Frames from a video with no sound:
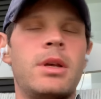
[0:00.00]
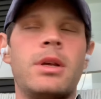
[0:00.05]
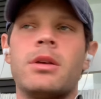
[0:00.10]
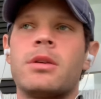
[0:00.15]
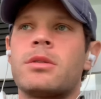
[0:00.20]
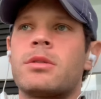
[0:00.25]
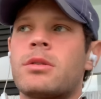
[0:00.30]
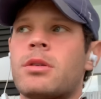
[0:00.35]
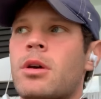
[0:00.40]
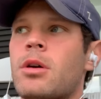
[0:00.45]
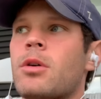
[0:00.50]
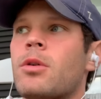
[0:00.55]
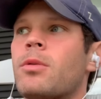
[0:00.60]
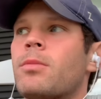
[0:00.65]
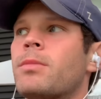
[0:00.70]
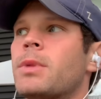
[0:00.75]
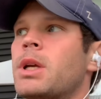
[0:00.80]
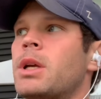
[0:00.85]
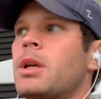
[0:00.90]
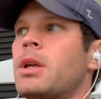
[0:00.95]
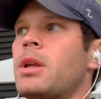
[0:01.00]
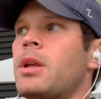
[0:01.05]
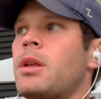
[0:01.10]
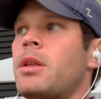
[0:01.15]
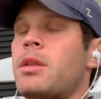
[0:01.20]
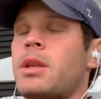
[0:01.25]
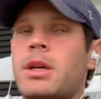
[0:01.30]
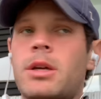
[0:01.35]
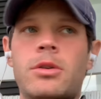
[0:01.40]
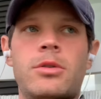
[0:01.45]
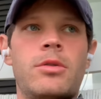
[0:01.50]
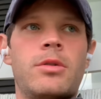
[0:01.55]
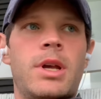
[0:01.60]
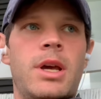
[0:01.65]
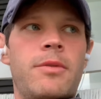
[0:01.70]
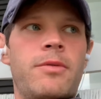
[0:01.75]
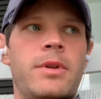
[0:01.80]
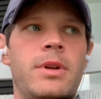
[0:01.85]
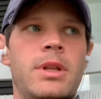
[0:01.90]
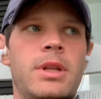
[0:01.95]
So things are
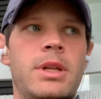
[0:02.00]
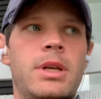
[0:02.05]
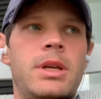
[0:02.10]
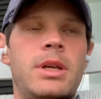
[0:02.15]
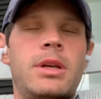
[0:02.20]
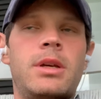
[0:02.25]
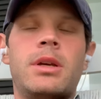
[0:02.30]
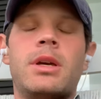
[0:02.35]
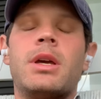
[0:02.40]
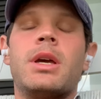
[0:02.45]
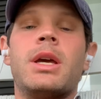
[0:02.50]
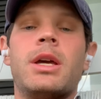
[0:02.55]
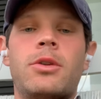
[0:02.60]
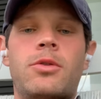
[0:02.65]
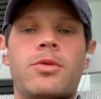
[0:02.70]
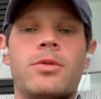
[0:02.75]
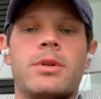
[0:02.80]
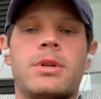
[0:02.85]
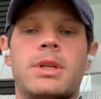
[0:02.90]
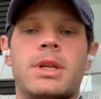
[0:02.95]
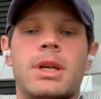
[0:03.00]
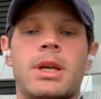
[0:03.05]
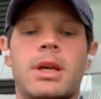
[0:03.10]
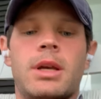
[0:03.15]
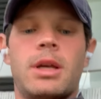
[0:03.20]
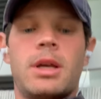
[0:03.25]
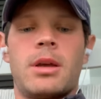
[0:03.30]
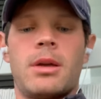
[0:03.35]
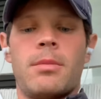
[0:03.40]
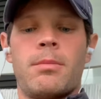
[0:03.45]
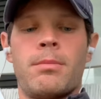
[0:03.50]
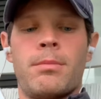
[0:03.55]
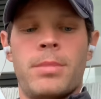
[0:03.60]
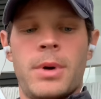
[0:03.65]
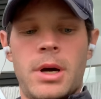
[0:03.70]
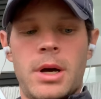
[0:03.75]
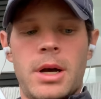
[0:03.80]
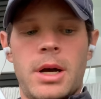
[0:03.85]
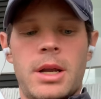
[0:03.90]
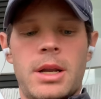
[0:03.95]
definitely interesting,
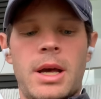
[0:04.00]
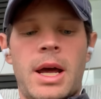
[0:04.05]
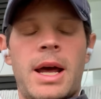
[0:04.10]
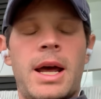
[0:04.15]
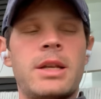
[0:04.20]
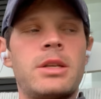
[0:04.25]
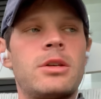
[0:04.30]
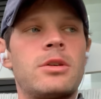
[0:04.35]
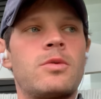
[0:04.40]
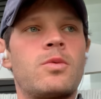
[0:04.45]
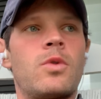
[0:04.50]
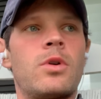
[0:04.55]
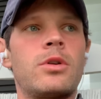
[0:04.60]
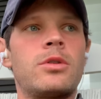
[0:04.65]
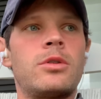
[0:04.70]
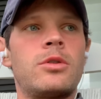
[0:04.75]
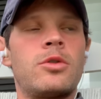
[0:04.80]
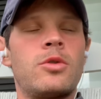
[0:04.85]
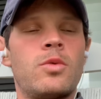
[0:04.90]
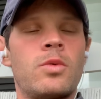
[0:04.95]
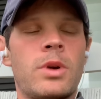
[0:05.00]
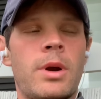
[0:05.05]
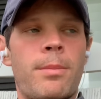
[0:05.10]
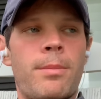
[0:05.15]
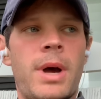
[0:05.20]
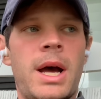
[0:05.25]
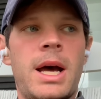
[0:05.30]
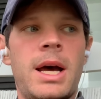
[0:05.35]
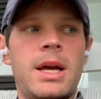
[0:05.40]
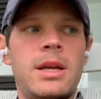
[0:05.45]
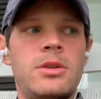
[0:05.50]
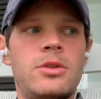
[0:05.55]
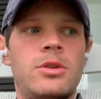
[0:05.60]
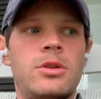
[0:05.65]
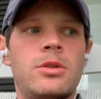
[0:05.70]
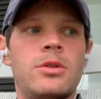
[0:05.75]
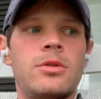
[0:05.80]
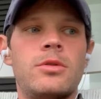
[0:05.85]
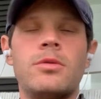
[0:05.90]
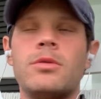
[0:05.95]
but I just want to remind
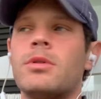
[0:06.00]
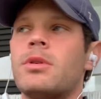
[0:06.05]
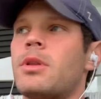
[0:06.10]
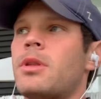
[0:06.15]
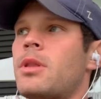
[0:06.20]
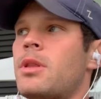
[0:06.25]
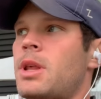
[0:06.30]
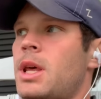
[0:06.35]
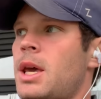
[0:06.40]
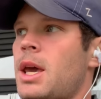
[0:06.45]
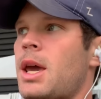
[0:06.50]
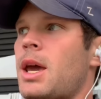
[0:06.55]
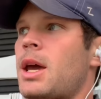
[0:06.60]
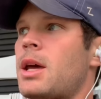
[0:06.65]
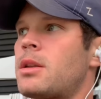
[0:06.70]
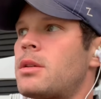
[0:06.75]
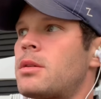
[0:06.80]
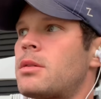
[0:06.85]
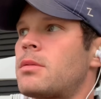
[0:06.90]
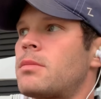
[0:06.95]
you that